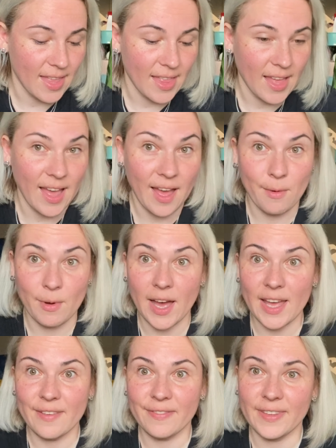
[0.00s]
how
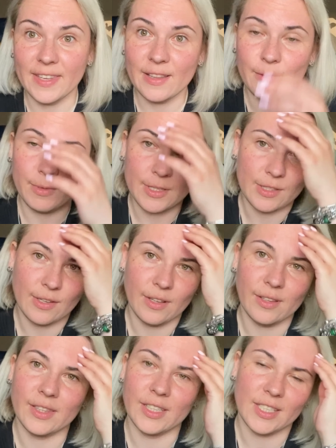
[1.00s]
I feel with
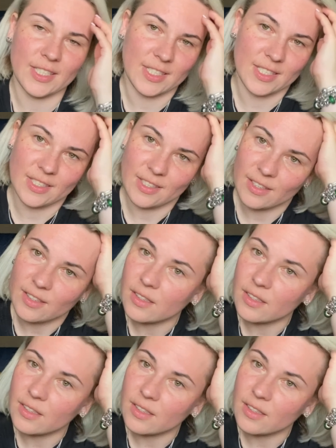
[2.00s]
all this,